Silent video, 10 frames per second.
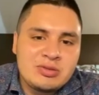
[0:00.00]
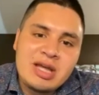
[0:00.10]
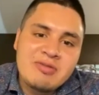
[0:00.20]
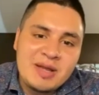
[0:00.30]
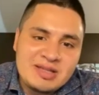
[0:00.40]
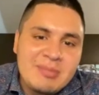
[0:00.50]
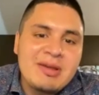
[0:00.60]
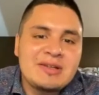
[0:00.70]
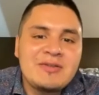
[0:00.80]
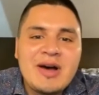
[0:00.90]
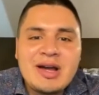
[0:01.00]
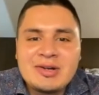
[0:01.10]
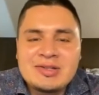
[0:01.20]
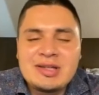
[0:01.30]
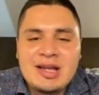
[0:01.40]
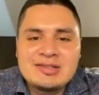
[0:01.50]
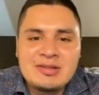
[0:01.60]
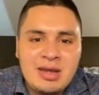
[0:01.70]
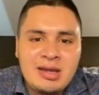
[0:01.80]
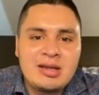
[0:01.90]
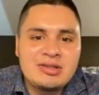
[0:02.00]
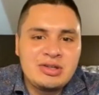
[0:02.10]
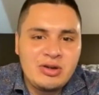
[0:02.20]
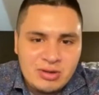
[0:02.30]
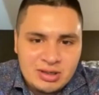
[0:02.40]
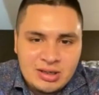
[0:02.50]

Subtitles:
So we have pandemics and fires as the main issue going